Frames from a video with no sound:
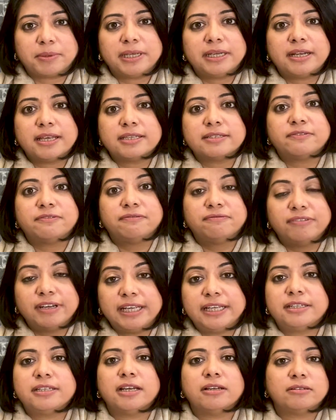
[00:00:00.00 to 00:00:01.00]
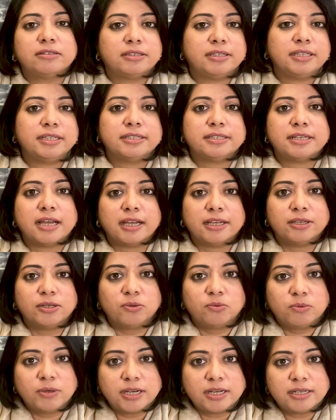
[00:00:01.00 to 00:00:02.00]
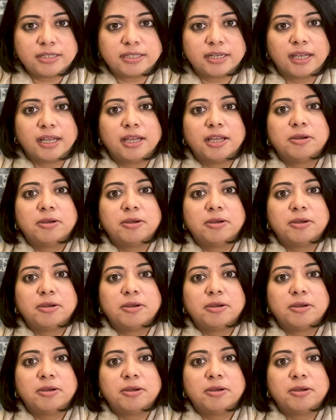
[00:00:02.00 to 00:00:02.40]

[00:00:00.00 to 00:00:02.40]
It has freaked out the entire world.